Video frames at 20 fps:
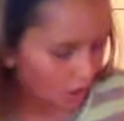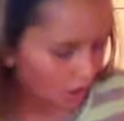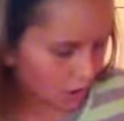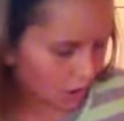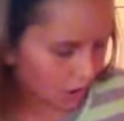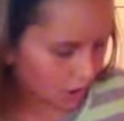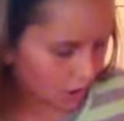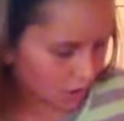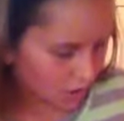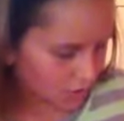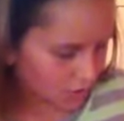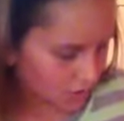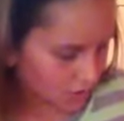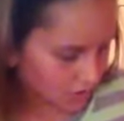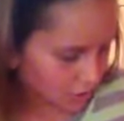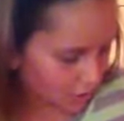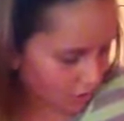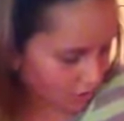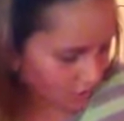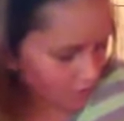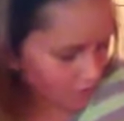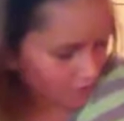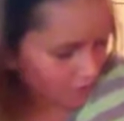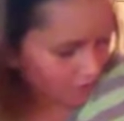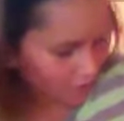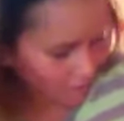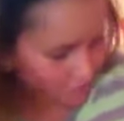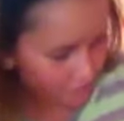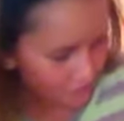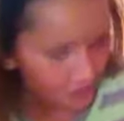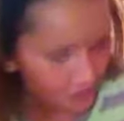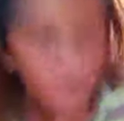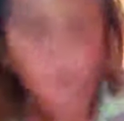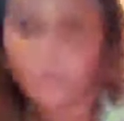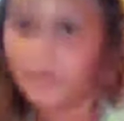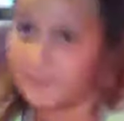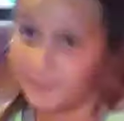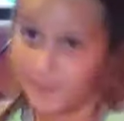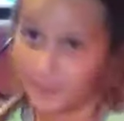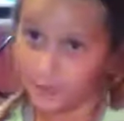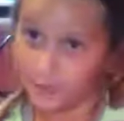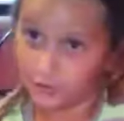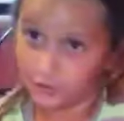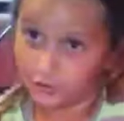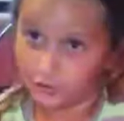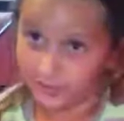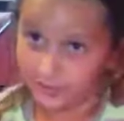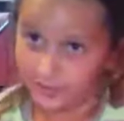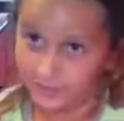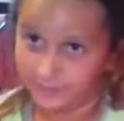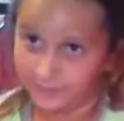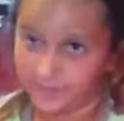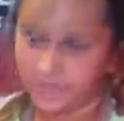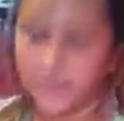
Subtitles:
I'll start off with my cream.